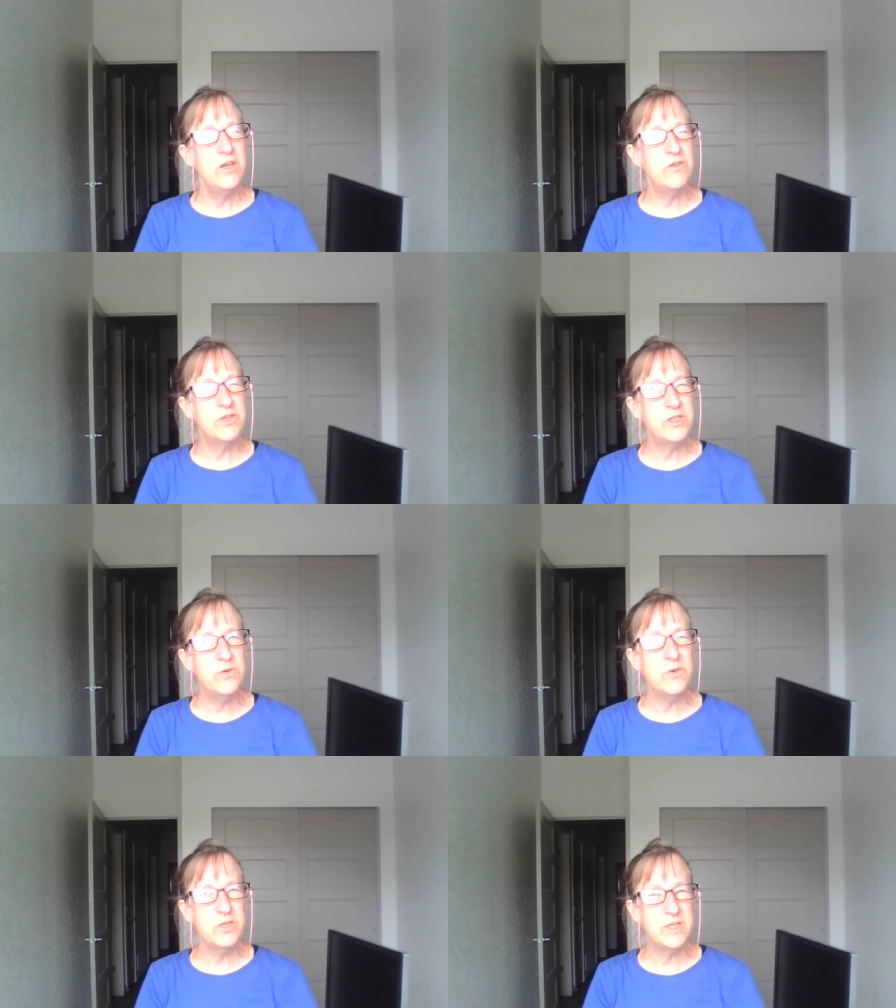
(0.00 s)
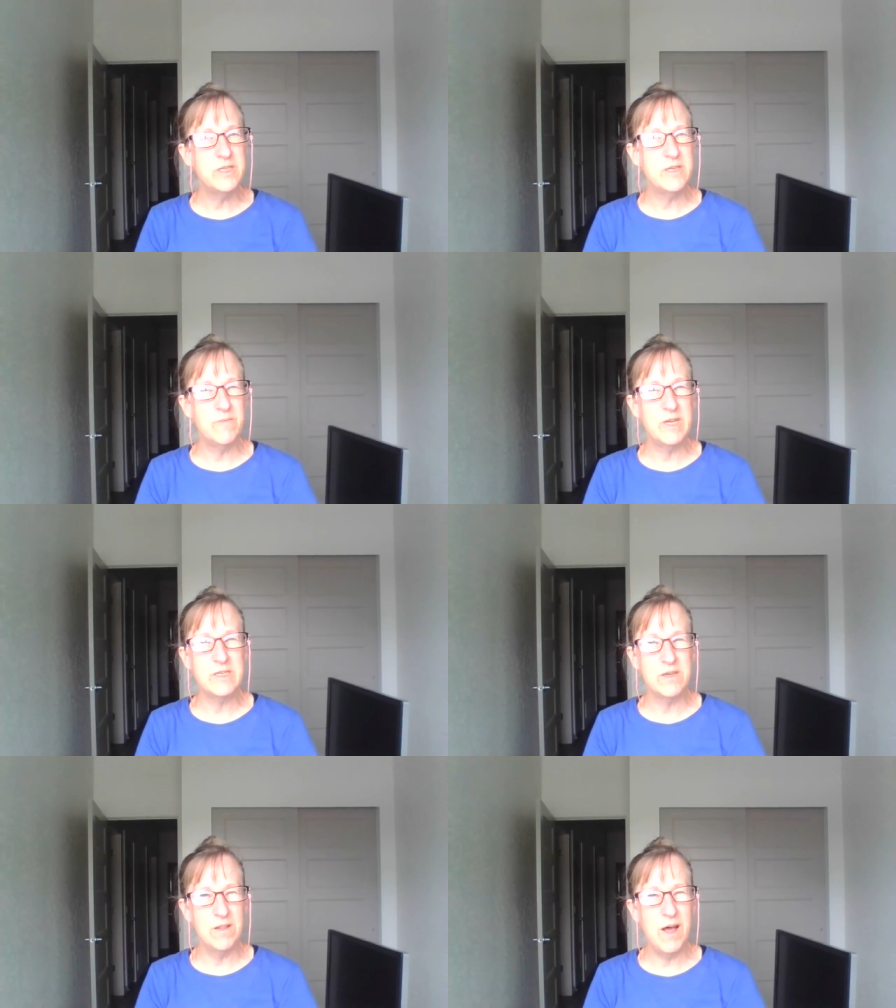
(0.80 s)
Your sewer system
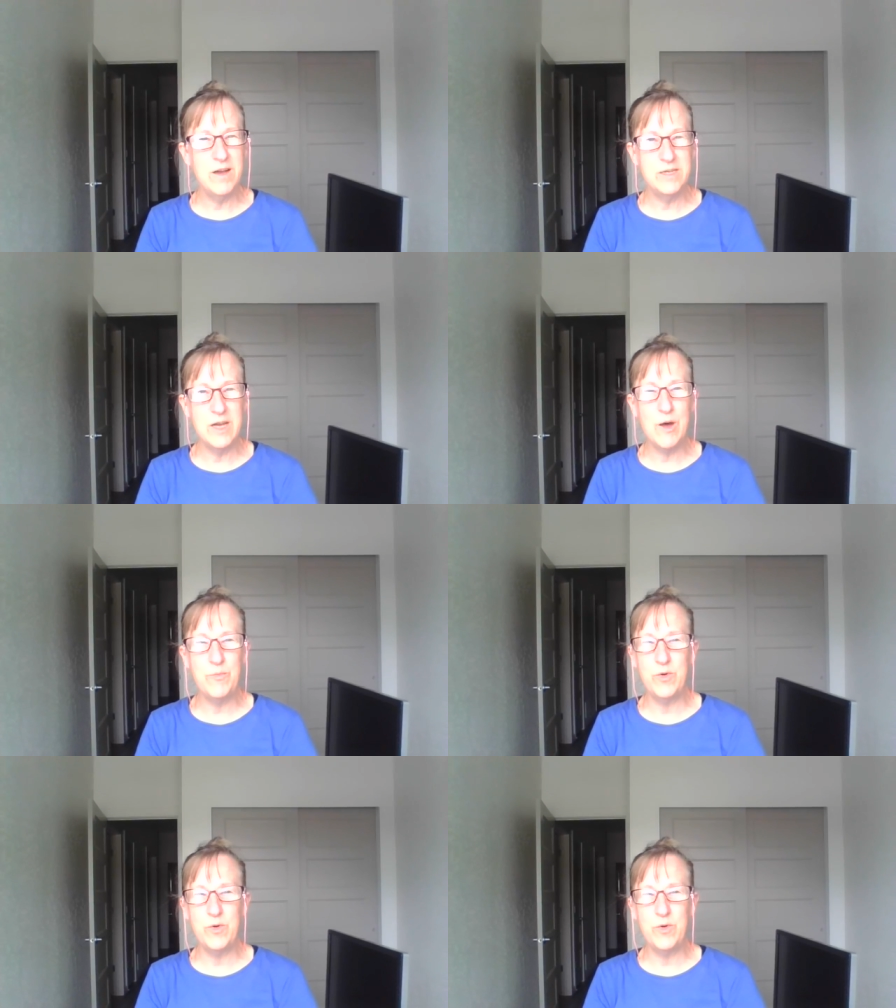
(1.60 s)
gets clogged up